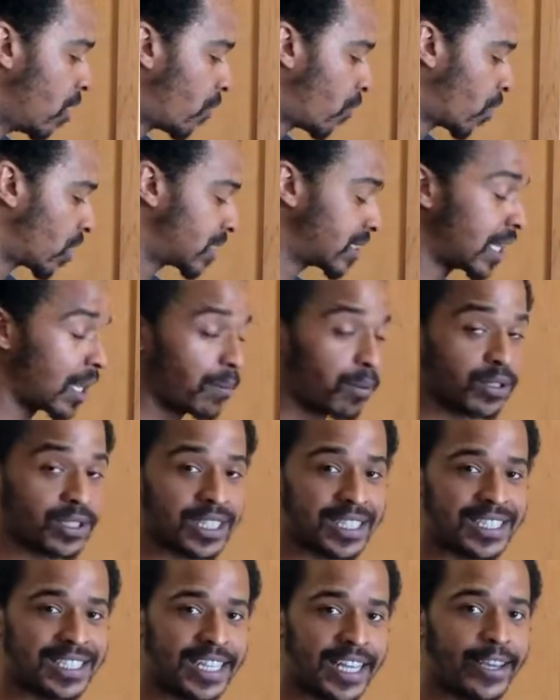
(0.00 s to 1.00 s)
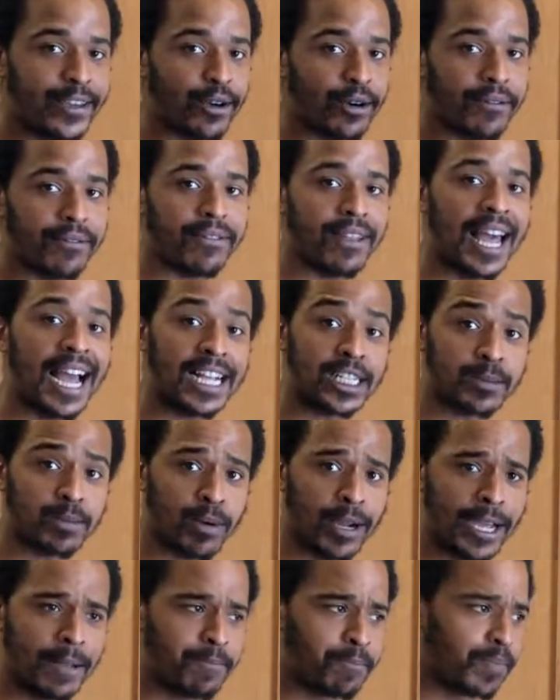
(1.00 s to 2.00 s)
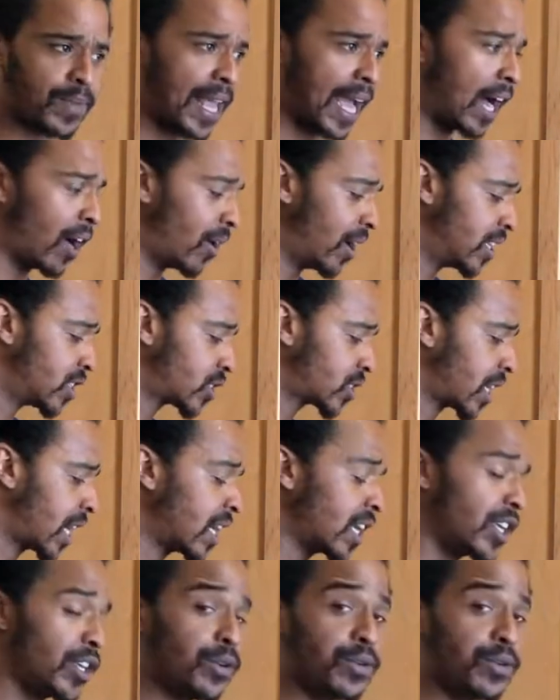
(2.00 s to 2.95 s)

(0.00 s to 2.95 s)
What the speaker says: for example, it's Ezekiel flax bread. Now it's kind of